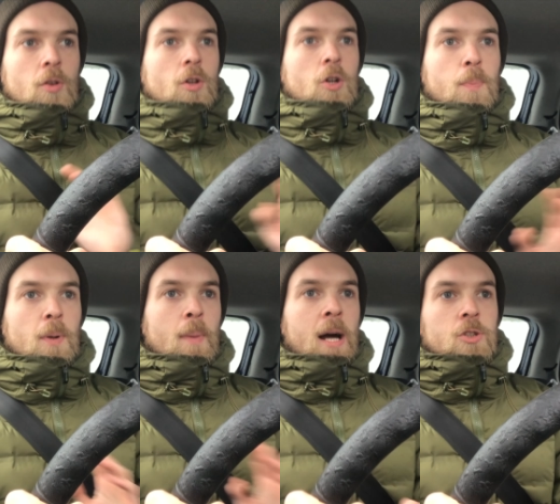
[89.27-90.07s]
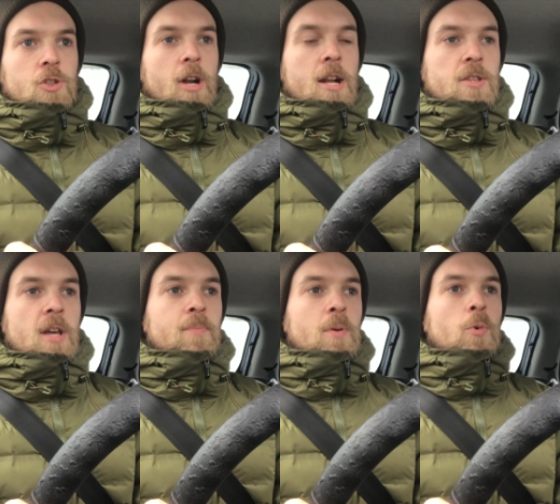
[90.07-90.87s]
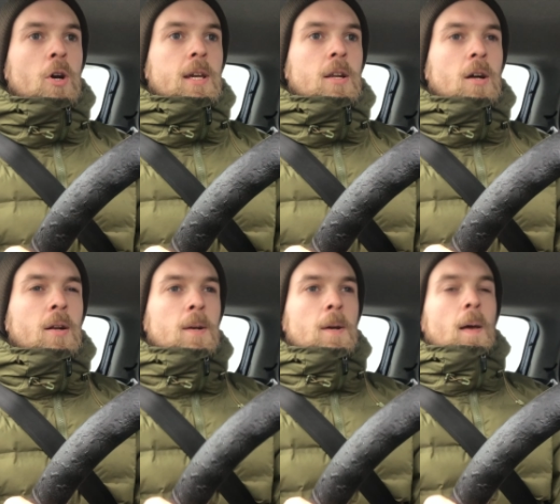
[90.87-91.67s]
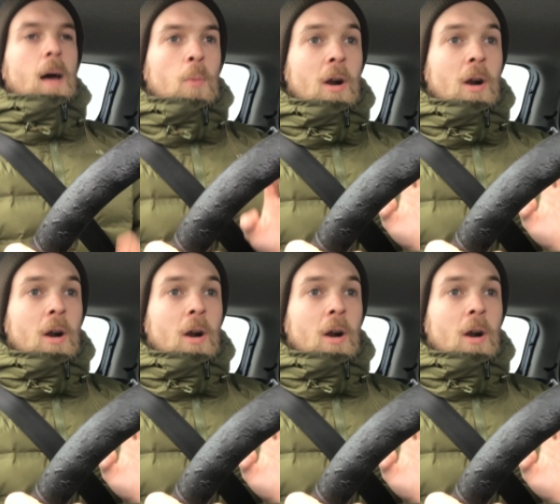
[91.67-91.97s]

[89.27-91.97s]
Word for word: the couple of mile stretch that I've been working on and